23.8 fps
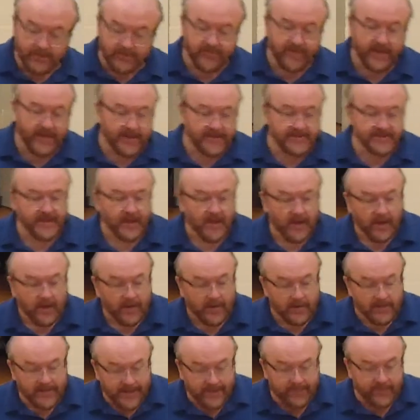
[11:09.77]
face
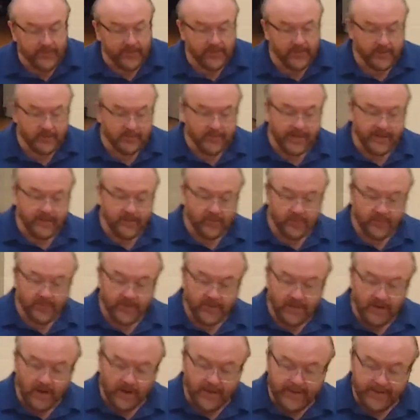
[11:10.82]
are never greater than
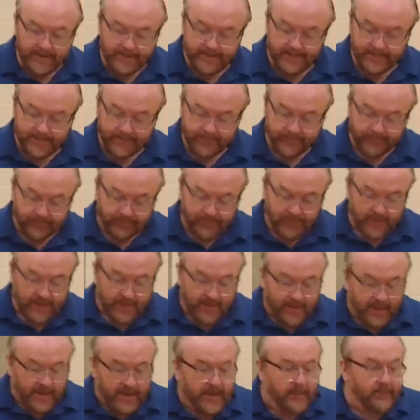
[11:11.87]
God.
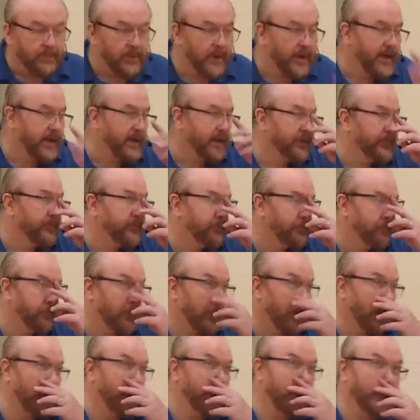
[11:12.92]
But
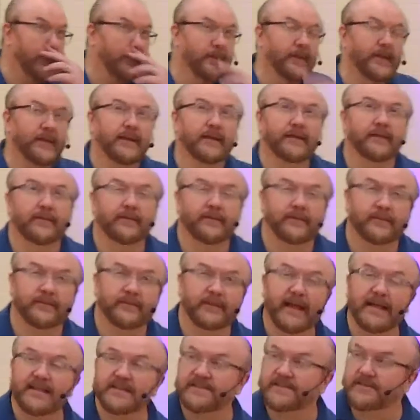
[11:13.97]
that's